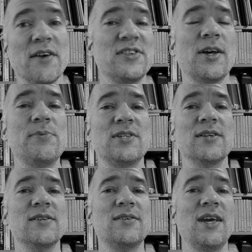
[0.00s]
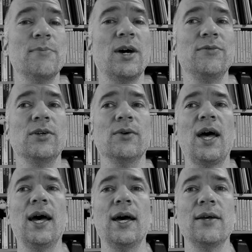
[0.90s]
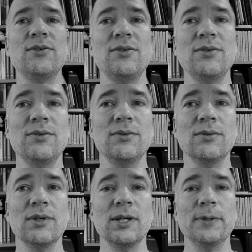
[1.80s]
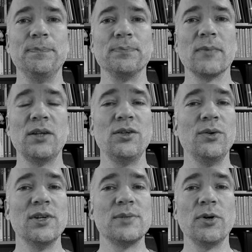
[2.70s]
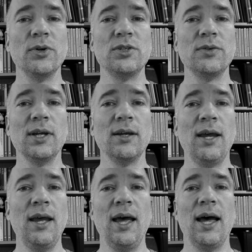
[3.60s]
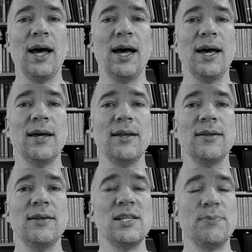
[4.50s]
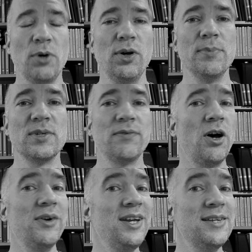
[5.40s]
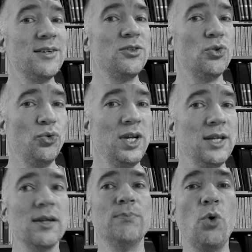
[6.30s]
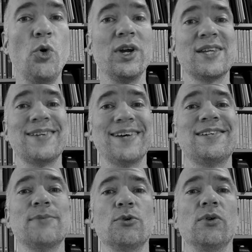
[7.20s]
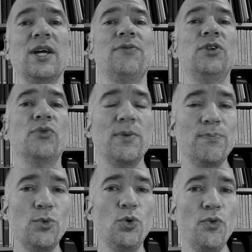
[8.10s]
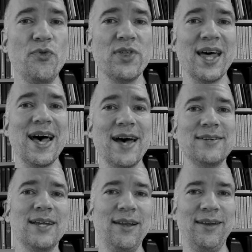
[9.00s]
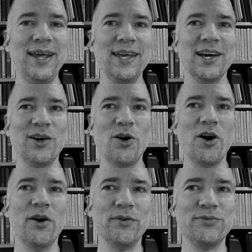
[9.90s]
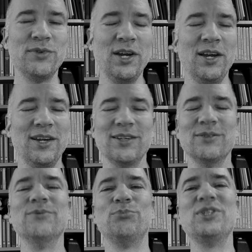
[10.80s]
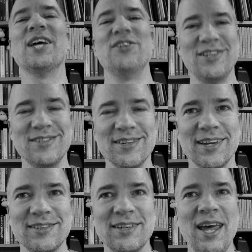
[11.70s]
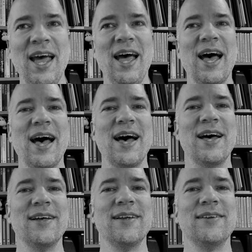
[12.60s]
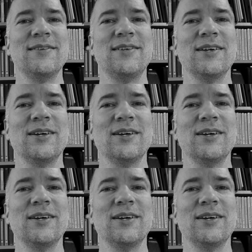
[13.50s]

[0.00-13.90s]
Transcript: of substance, in my view, to his poetry. And his poems are far easier to read and more accessible if you remove that layer of pretentiousness. And